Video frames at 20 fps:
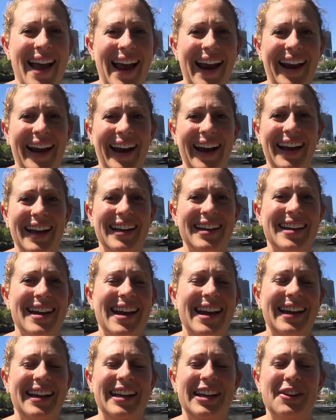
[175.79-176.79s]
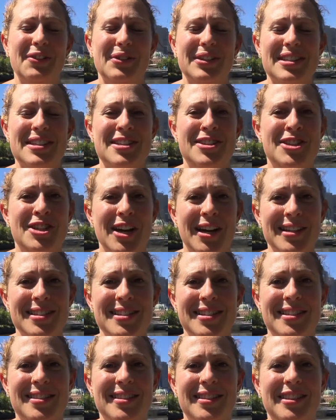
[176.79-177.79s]
And it was
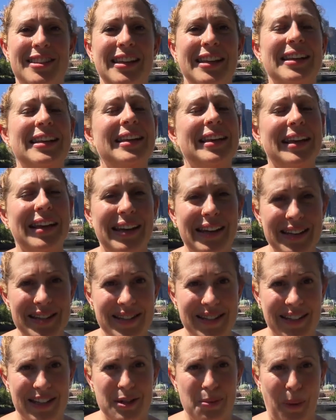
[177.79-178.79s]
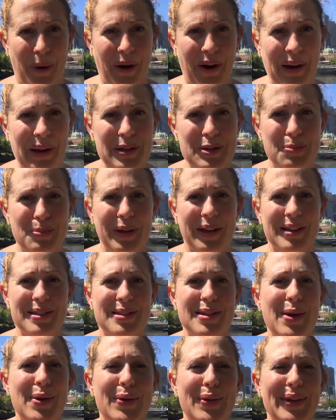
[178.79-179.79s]
just the neatest experience,
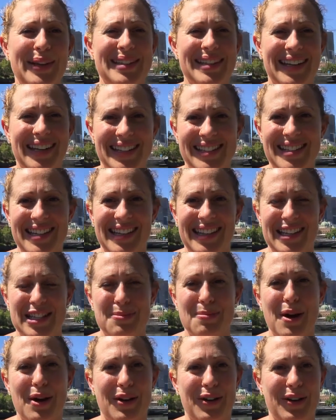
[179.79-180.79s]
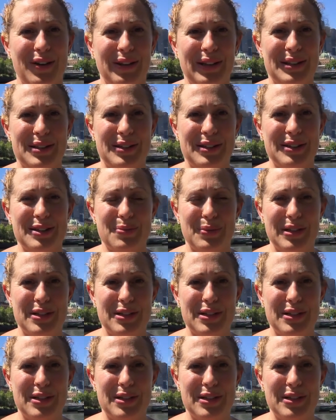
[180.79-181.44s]
because not only did I see these monitor lizards,